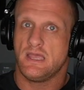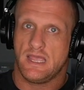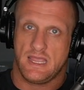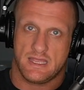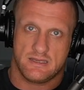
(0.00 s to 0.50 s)

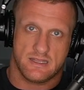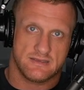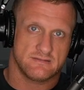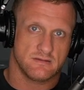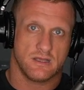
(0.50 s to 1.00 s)
And
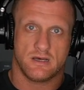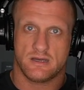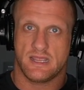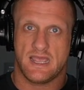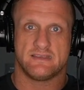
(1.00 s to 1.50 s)
as
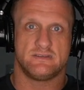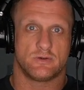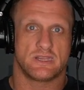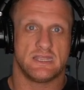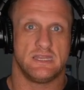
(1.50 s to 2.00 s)
long as you
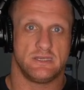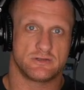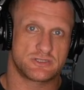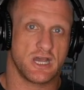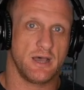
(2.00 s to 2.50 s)
are getting
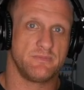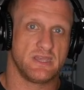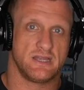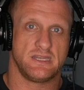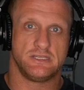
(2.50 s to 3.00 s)
your job
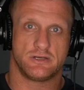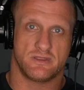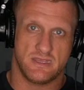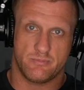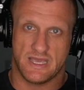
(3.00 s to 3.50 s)
done and you're
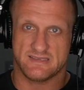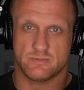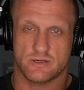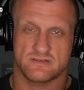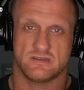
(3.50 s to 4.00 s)
the best
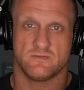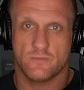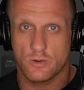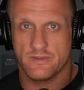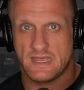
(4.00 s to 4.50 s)
person
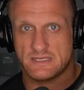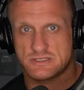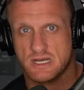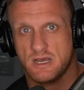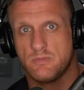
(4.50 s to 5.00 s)
for that
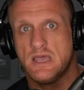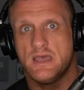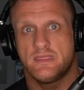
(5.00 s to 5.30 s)
job,